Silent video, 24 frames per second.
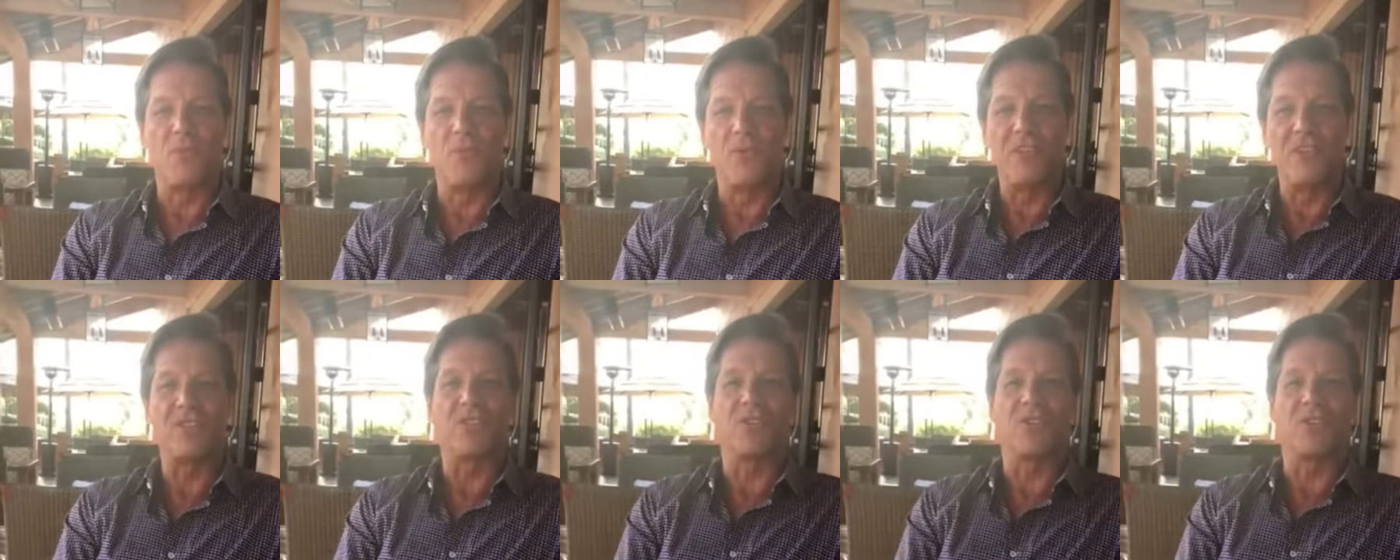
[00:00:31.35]

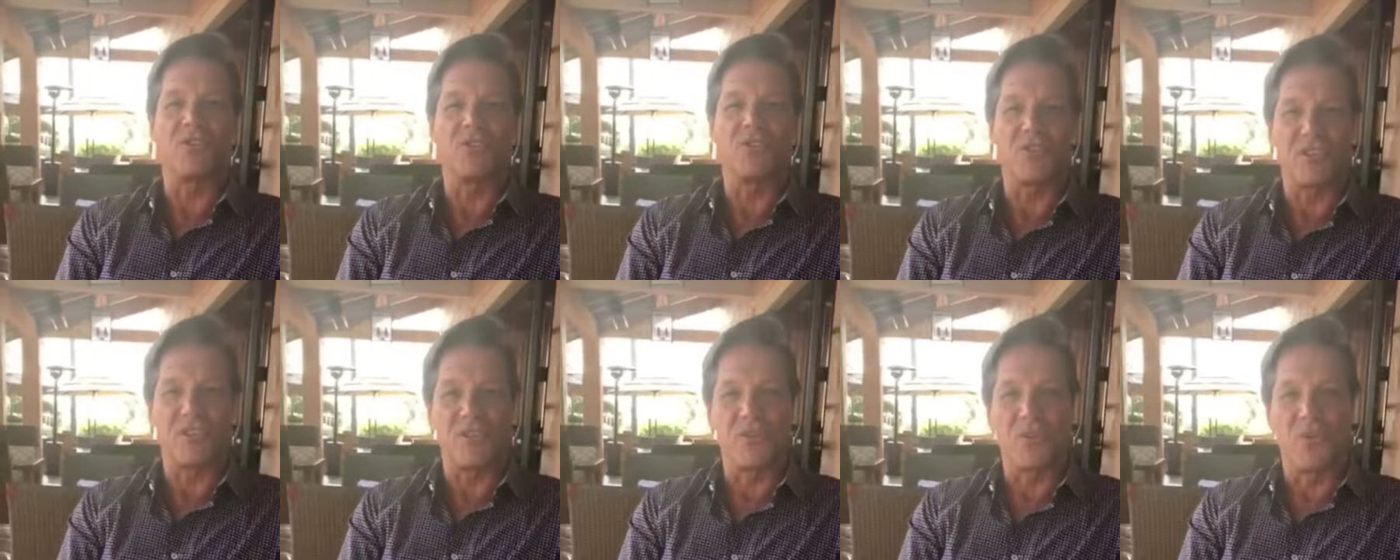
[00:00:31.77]

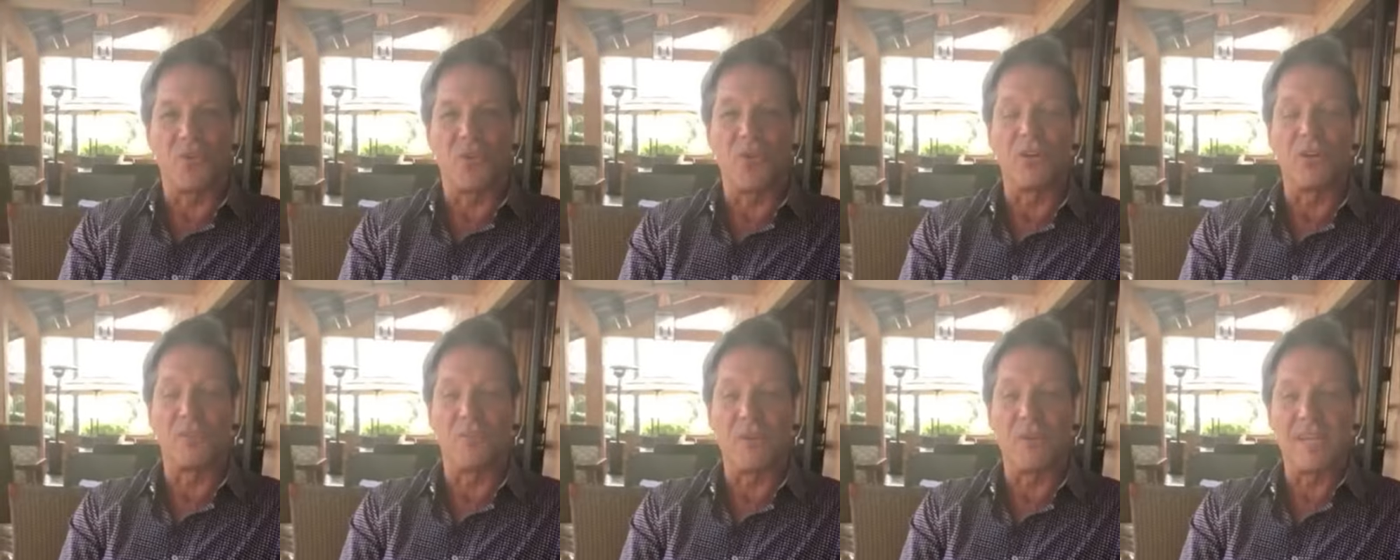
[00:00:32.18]
researchers in the
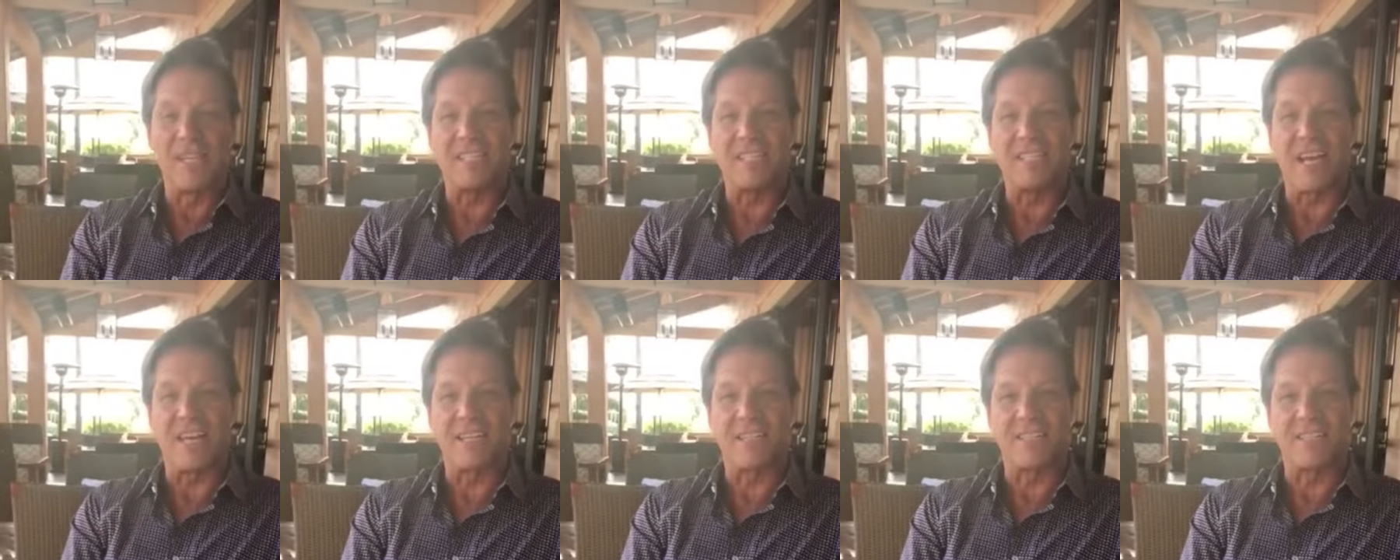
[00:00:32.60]
world,
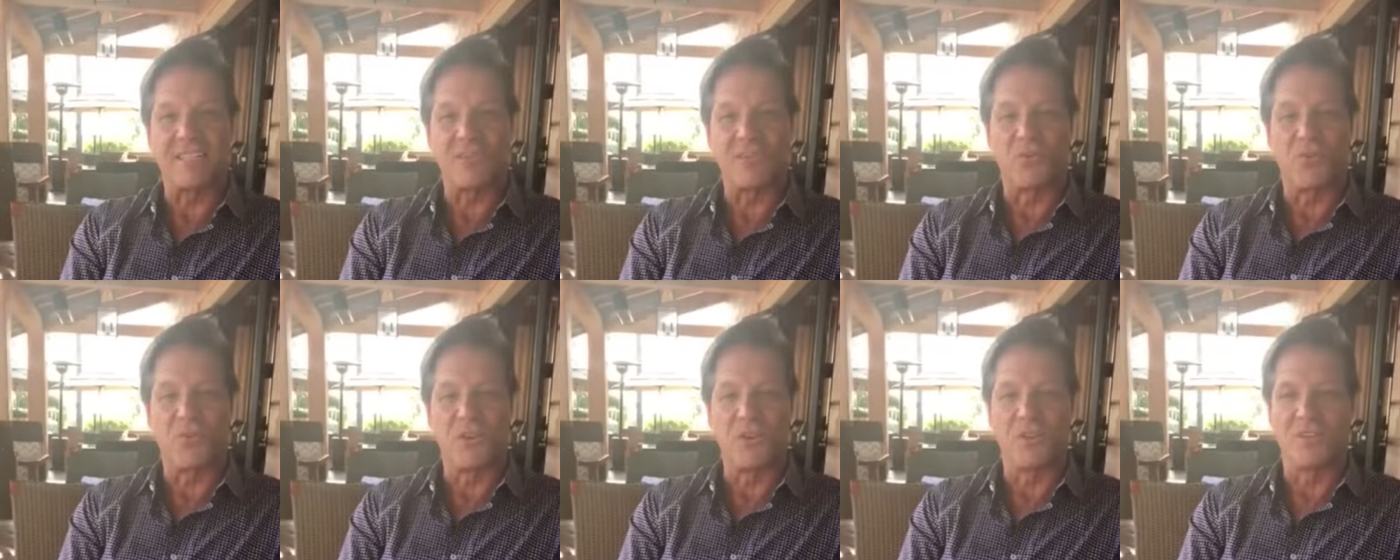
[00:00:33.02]
brain
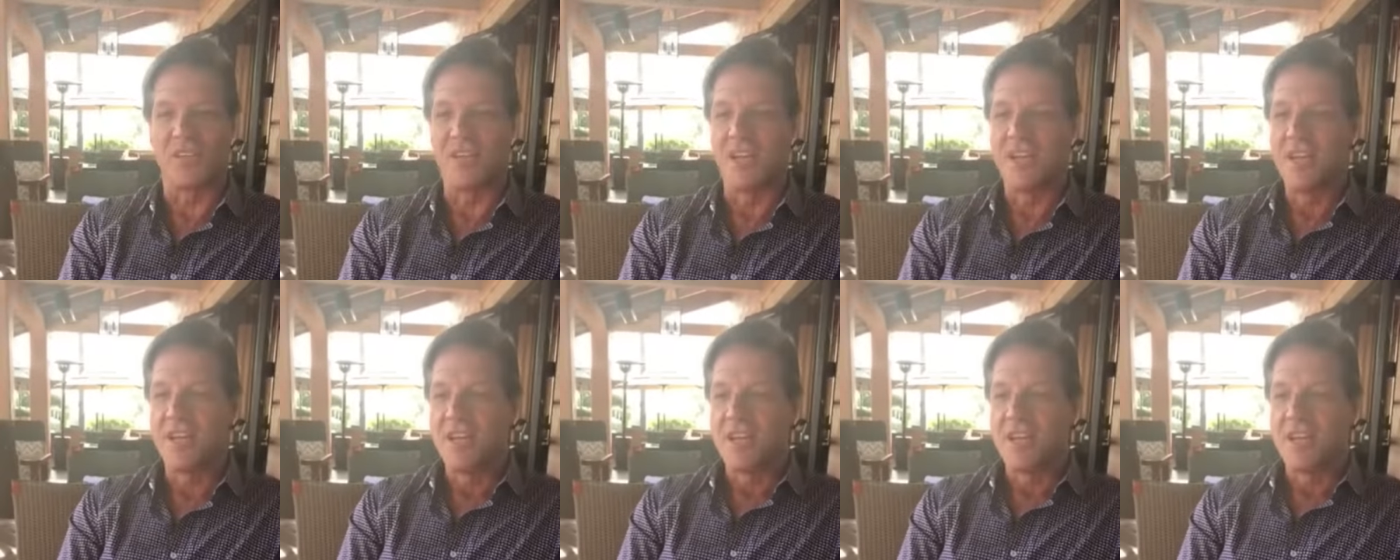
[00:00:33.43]
scientists in the world,